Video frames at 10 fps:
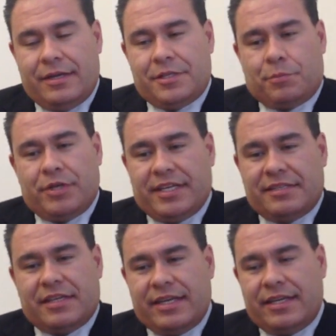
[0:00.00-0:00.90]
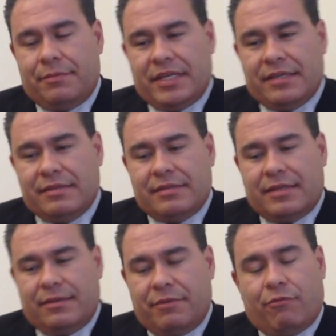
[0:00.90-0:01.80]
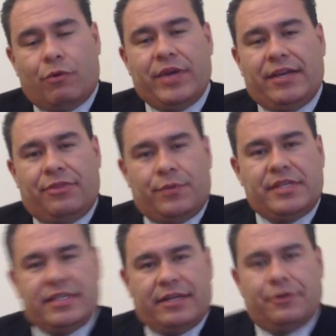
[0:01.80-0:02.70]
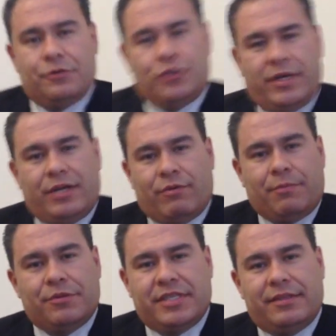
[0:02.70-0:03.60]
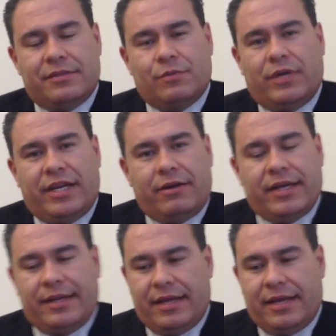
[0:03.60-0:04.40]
It's pretty exciting because before we had 3 senators trying to represent this one area,